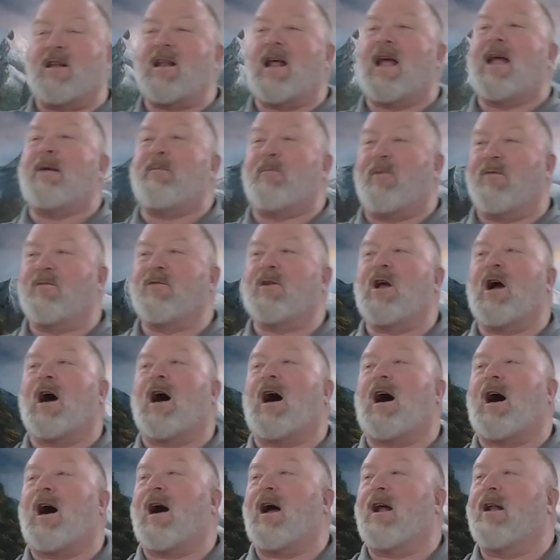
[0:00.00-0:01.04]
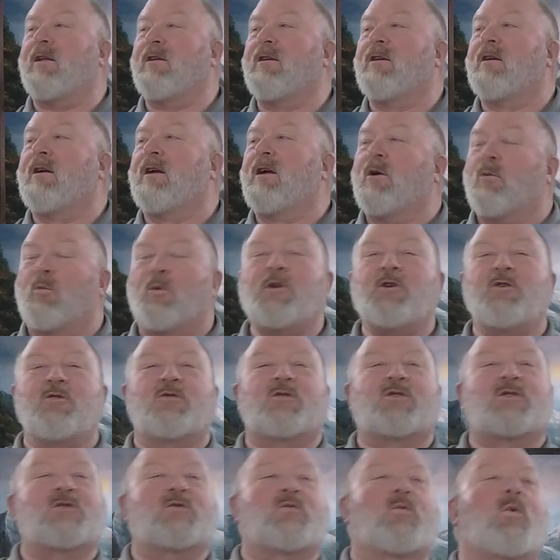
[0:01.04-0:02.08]
name of God, when you
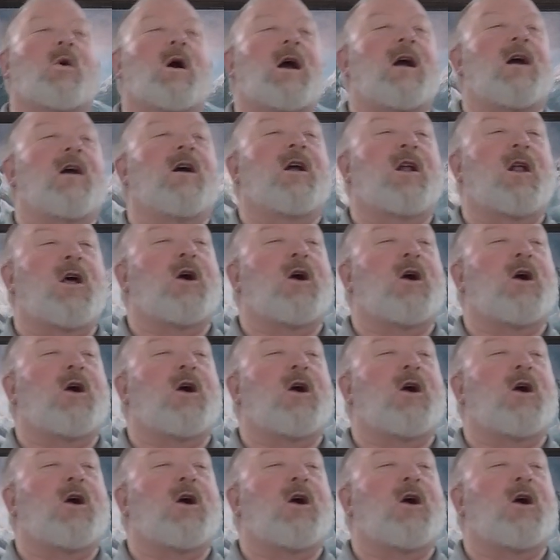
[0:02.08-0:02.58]
swear an